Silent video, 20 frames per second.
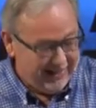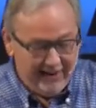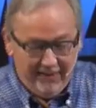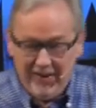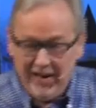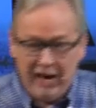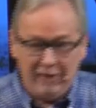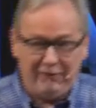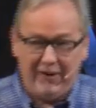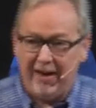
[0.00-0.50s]

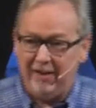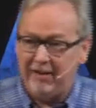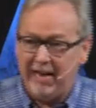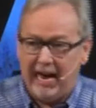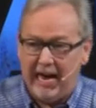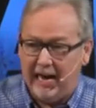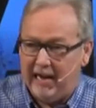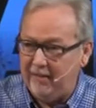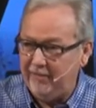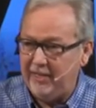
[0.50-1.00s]
then I found
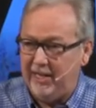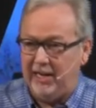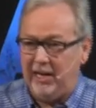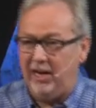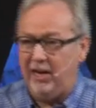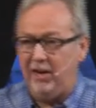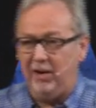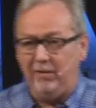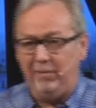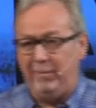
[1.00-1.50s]
out, you
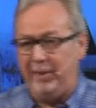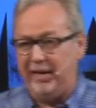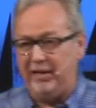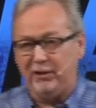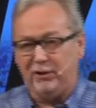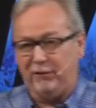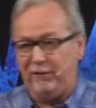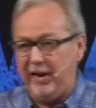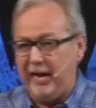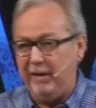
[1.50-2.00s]
know, about
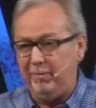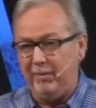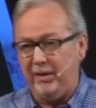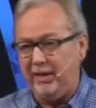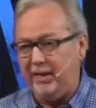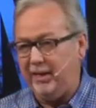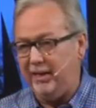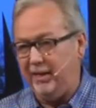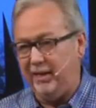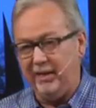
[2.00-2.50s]
his
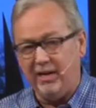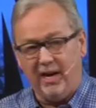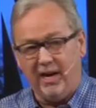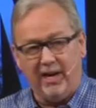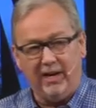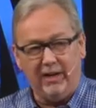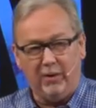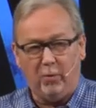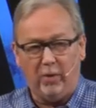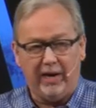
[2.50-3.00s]
family in
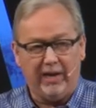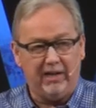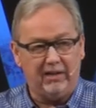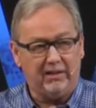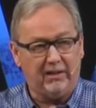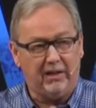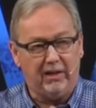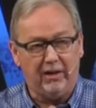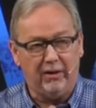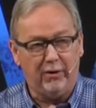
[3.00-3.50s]
Ghana, why
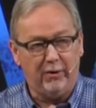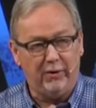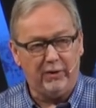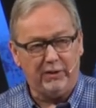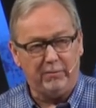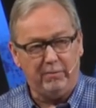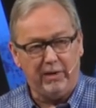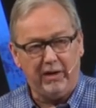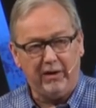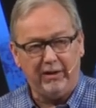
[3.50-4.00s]
he's here, who
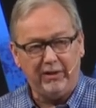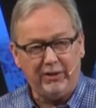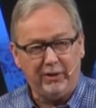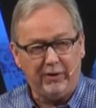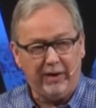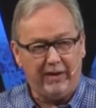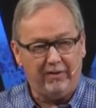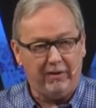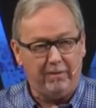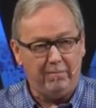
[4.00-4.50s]
he's married to,
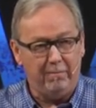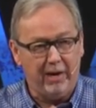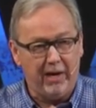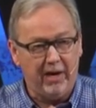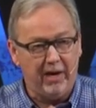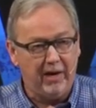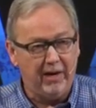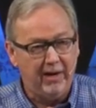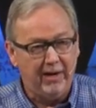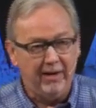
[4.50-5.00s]
how they
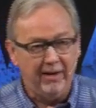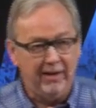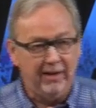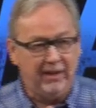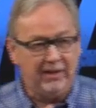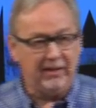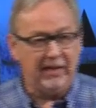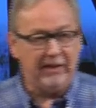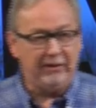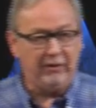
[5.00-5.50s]
met,
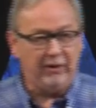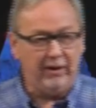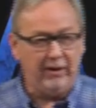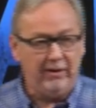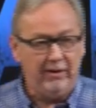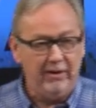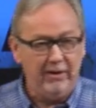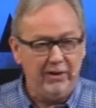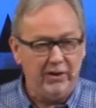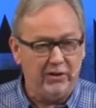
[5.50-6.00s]

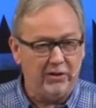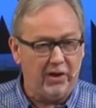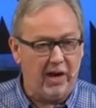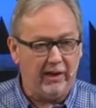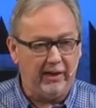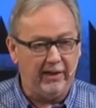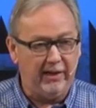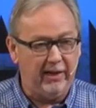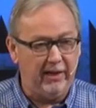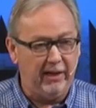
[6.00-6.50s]
etc. You're
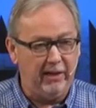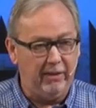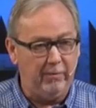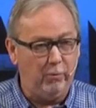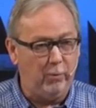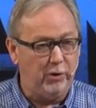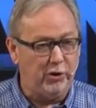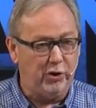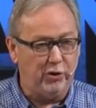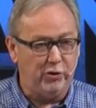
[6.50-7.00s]
talking to
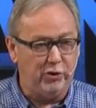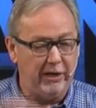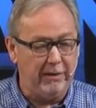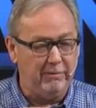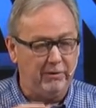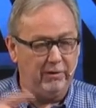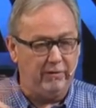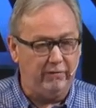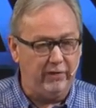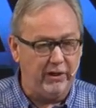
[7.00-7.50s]
him, what's your
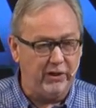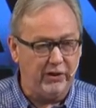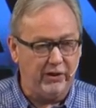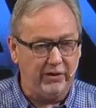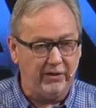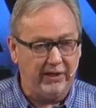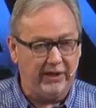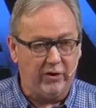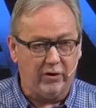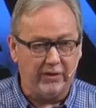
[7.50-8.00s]
dreams and
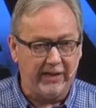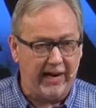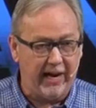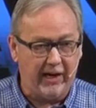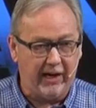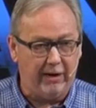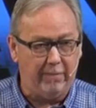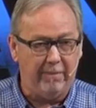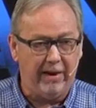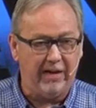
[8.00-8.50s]
visions? He goes, Hey, I
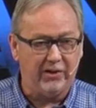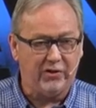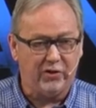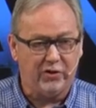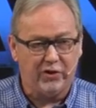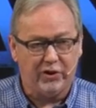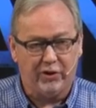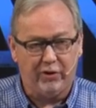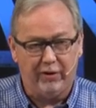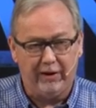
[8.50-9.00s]
got a
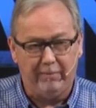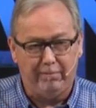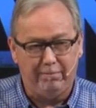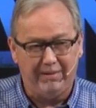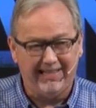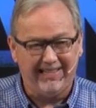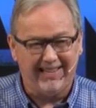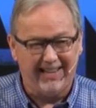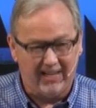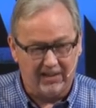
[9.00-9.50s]
master's degree in
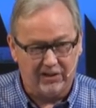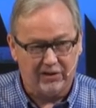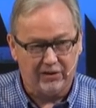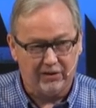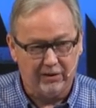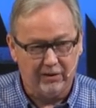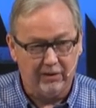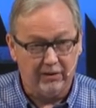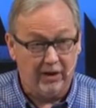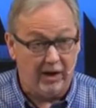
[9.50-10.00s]

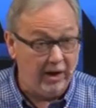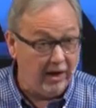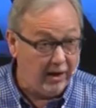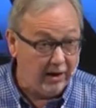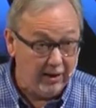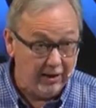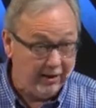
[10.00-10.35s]
business. Huh?